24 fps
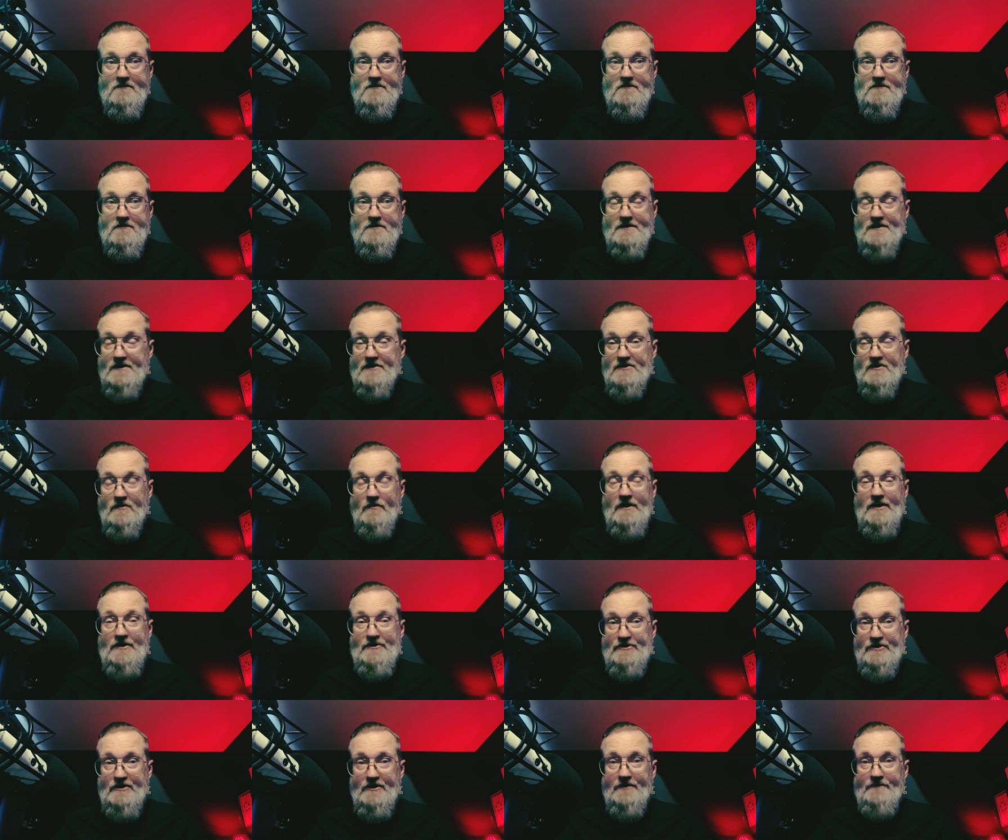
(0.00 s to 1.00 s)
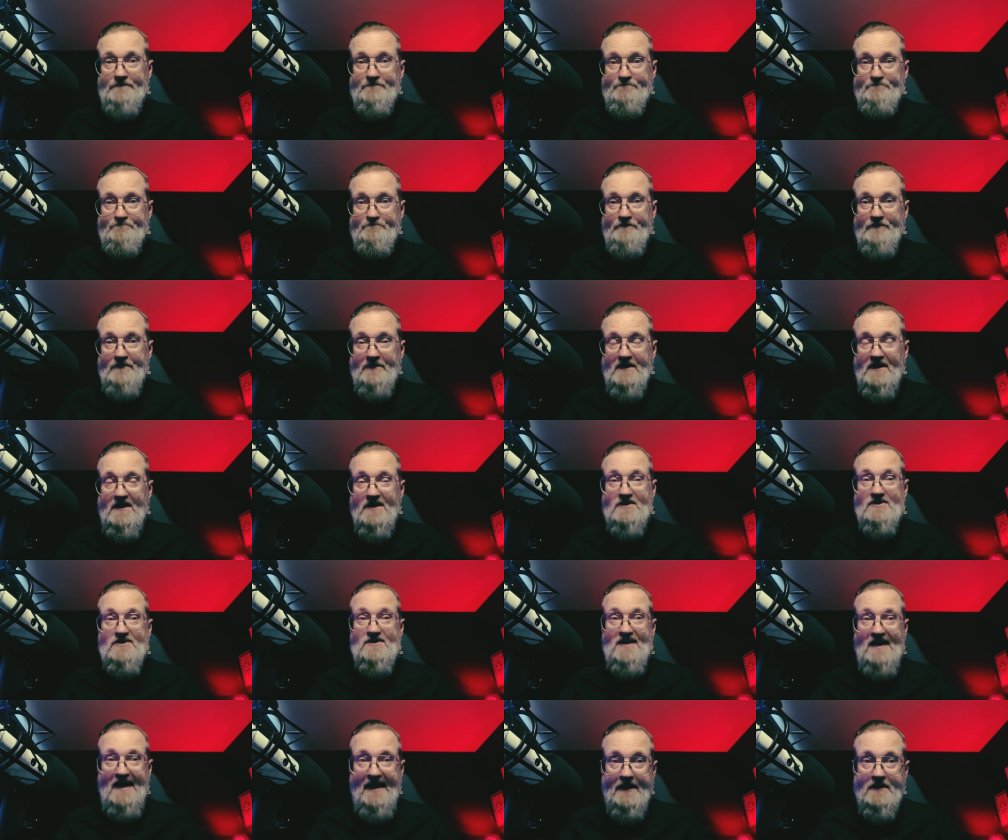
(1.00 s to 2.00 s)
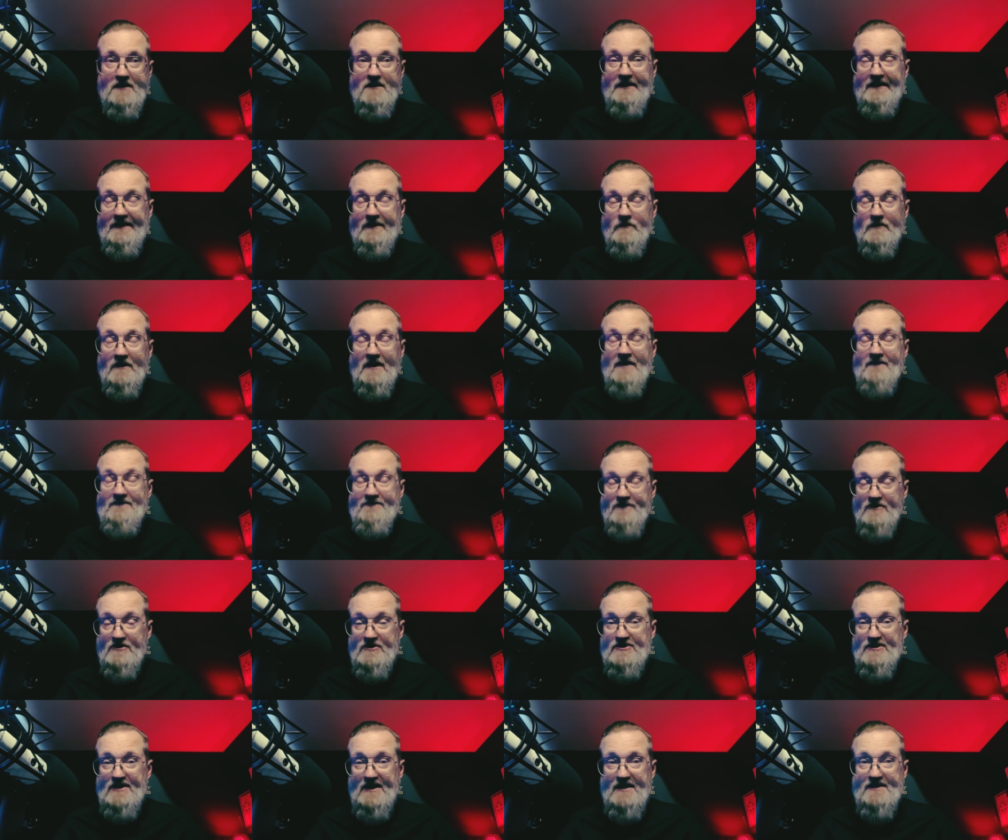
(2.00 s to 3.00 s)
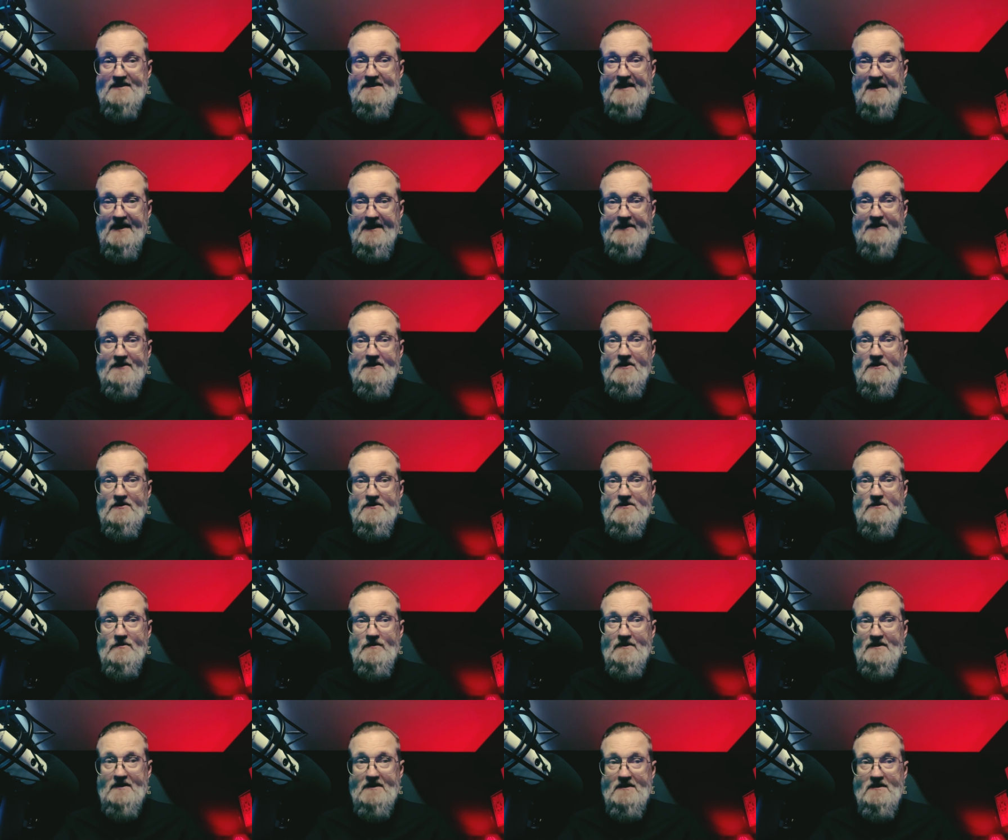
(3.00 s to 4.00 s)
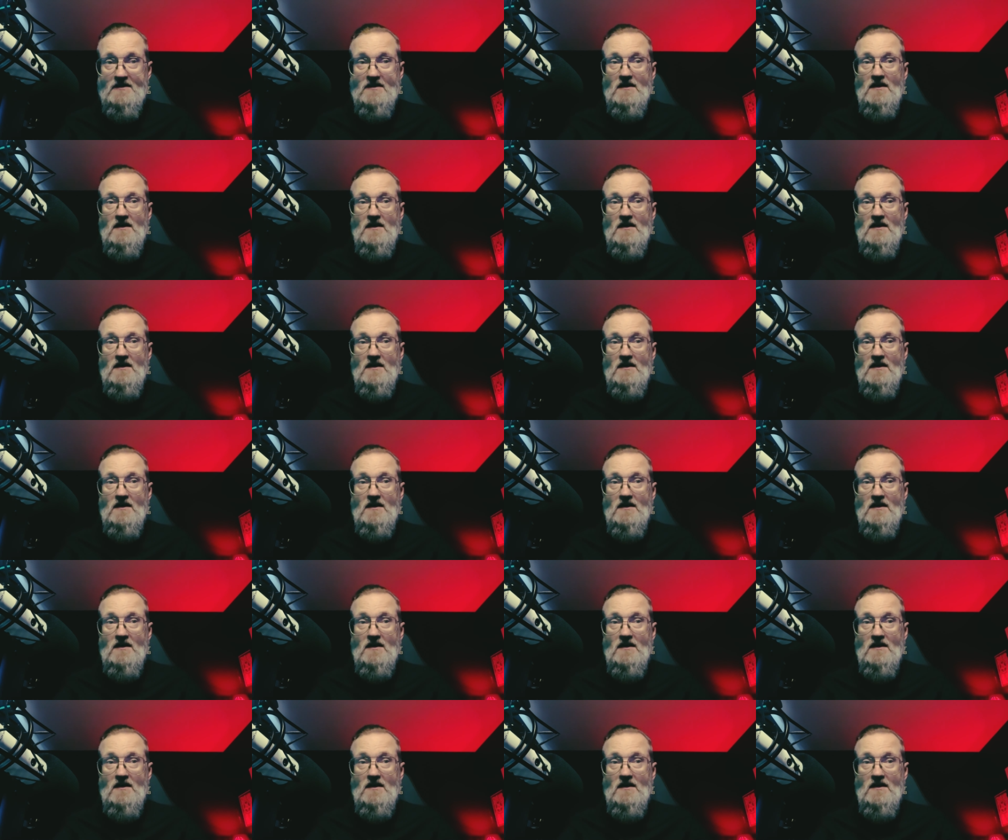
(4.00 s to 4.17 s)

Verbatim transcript: situation exactly when I first got diagnosed with it.